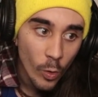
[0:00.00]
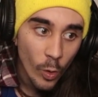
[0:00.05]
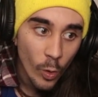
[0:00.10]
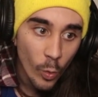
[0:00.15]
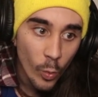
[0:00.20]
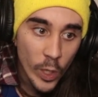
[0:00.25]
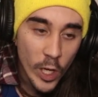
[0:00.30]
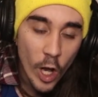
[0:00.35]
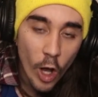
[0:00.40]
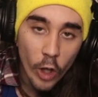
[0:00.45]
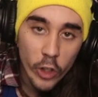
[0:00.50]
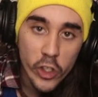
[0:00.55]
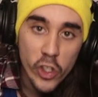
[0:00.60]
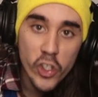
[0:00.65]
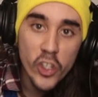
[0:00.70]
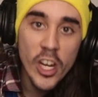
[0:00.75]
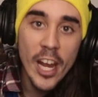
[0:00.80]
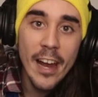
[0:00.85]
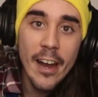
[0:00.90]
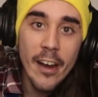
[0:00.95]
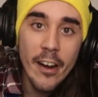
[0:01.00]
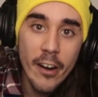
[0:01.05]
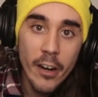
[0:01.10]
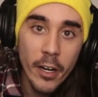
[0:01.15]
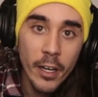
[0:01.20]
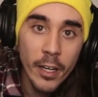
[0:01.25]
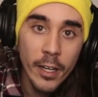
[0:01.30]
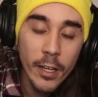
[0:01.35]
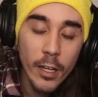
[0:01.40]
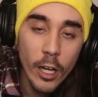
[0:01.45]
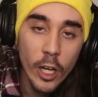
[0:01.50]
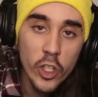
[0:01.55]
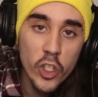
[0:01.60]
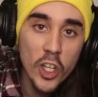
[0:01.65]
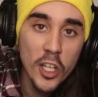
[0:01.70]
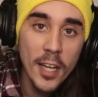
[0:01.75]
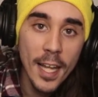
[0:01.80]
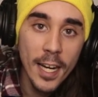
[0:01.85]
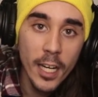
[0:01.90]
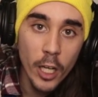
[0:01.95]
We all share a
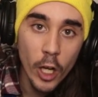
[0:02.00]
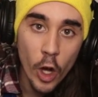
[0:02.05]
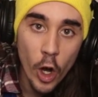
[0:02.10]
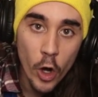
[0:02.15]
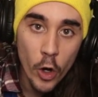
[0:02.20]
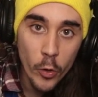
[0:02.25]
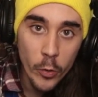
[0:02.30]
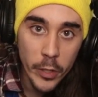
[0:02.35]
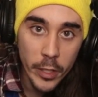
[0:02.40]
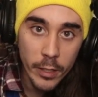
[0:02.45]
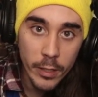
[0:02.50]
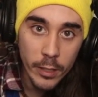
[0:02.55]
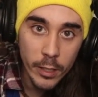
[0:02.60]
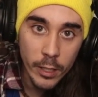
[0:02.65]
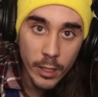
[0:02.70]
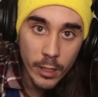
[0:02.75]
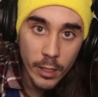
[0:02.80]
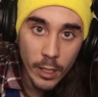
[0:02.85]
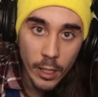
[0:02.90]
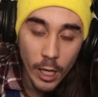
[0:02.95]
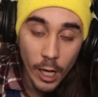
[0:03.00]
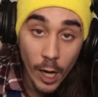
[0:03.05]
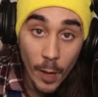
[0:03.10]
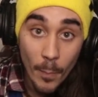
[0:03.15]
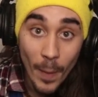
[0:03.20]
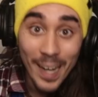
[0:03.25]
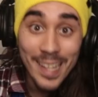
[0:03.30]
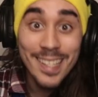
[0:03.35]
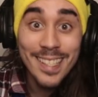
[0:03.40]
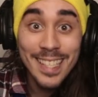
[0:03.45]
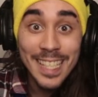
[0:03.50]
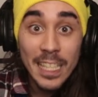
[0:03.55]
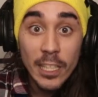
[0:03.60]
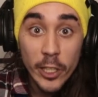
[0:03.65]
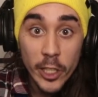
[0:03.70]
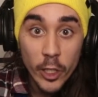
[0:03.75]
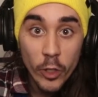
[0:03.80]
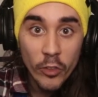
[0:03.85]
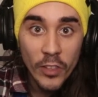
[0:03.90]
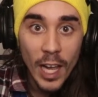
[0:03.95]
genetic code, a
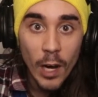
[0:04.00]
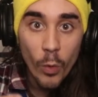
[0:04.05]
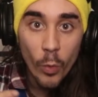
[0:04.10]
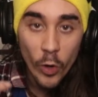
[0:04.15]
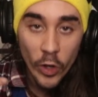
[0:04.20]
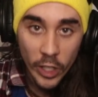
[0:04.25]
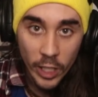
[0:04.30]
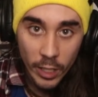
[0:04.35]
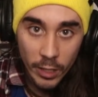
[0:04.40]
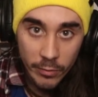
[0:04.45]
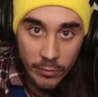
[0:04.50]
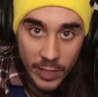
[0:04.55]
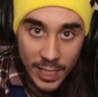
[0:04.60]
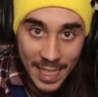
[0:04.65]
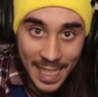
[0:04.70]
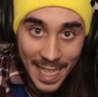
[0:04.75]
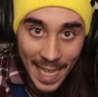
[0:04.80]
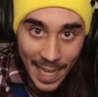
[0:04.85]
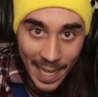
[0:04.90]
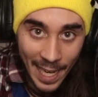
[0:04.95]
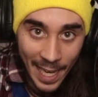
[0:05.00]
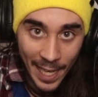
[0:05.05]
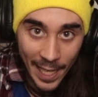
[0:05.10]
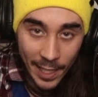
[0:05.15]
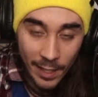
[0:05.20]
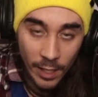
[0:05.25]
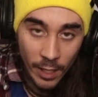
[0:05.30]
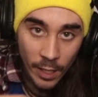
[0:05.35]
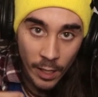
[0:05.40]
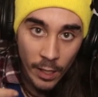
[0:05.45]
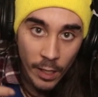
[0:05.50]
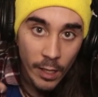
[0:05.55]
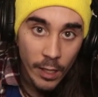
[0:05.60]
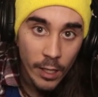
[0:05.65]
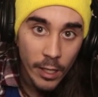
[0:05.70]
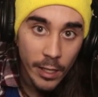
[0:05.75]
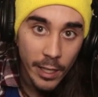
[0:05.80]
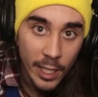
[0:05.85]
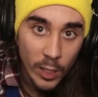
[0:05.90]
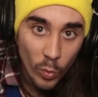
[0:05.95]
mycelial network of DNA
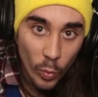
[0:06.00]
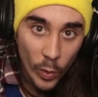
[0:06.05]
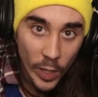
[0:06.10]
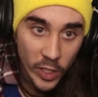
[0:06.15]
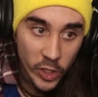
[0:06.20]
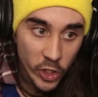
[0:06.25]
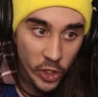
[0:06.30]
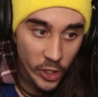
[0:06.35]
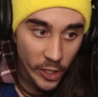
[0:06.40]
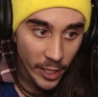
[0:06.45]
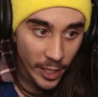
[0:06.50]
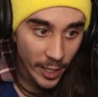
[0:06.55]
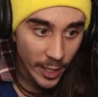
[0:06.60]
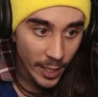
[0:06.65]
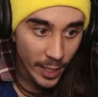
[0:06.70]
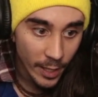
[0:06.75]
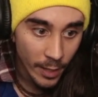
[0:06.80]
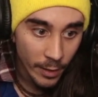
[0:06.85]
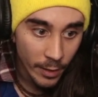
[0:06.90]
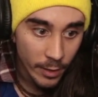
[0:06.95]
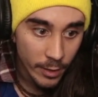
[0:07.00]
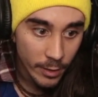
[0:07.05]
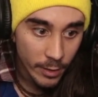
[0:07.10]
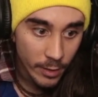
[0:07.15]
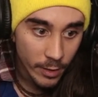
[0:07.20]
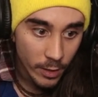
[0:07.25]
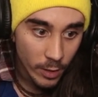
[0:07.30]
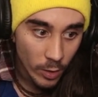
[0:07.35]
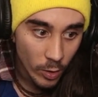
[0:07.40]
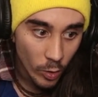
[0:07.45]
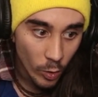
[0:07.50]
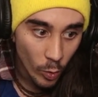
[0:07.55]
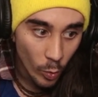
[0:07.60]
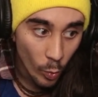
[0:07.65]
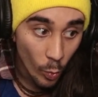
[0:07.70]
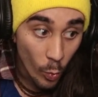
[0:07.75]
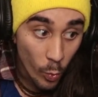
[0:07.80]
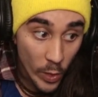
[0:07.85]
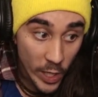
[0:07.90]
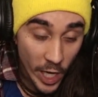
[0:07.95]
in which
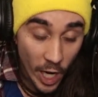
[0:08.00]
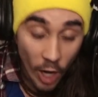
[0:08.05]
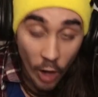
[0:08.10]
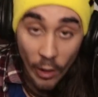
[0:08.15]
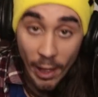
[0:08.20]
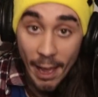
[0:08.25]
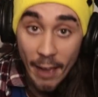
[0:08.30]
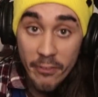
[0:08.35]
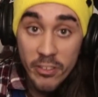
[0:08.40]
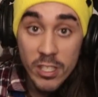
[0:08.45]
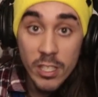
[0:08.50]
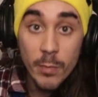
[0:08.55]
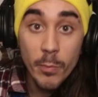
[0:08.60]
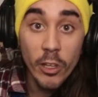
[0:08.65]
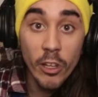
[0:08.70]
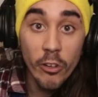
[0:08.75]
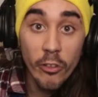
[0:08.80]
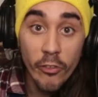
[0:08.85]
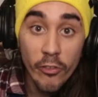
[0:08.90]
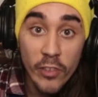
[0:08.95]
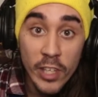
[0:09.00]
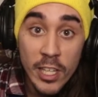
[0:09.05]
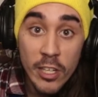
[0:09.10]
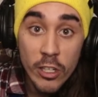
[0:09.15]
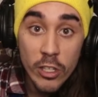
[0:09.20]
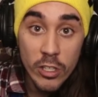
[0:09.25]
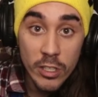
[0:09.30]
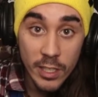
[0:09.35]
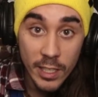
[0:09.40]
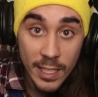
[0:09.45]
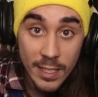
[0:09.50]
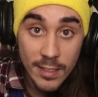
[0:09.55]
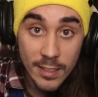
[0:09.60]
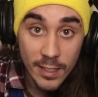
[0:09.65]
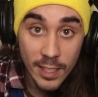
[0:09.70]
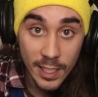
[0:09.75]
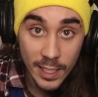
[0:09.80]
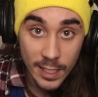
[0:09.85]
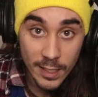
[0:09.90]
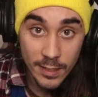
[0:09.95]
we all have similar fears and
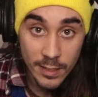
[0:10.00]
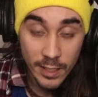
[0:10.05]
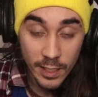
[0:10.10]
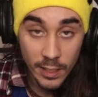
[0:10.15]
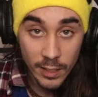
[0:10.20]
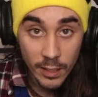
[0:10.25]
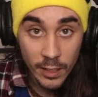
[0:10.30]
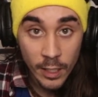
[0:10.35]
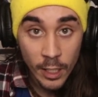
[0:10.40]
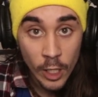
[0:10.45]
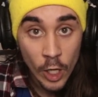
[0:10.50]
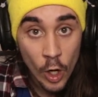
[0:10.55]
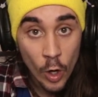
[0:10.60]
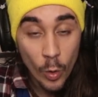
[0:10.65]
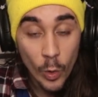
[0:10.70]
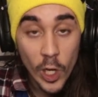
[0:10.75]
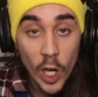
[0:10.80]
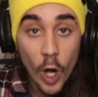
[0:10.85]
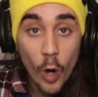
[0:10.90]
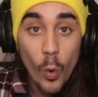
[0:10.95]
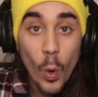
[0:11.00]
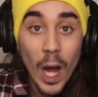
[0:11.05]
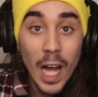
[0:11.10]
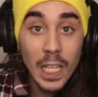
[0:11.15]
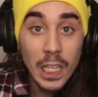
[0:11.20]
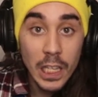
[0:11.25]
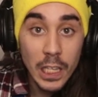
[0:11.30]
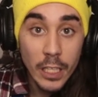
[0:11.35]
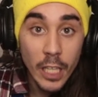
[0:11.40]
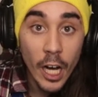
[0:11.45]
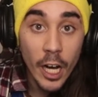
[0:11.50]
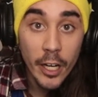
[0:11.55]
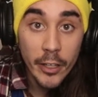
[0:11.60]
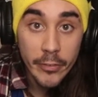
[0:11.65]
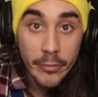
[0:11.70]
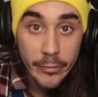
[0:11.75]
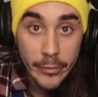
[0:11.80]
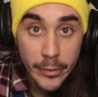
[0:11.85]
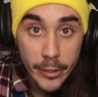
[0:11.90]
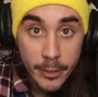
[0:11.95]
instincts, and we all want
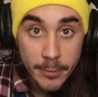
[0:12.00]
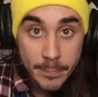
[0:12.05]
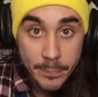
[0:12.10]
love.